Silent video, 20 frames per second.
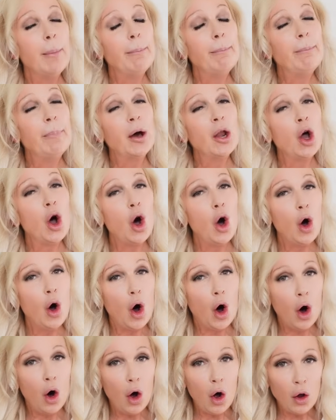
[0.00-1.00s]
But
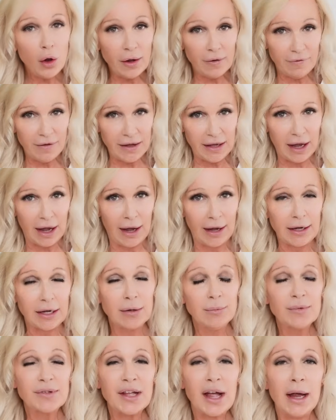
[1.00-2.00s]
all of the
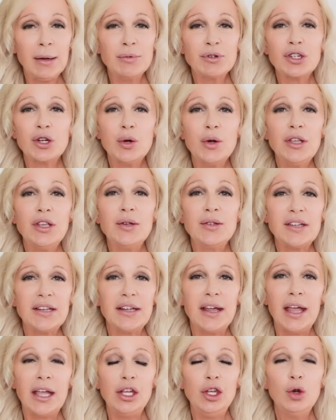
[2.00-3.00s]
items I'm showing you
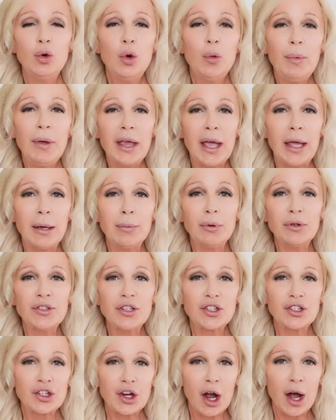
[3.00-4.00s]
today, you will be able
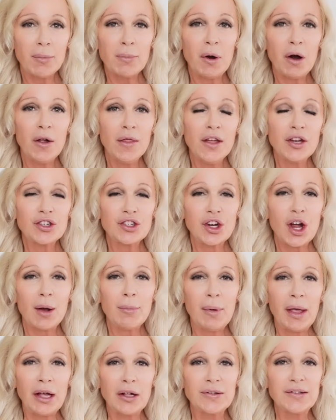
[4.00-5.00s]
to shop on the
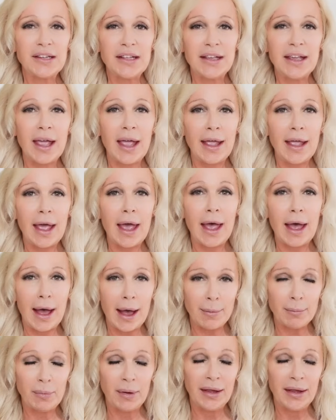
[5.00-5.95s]
Shop LTK app.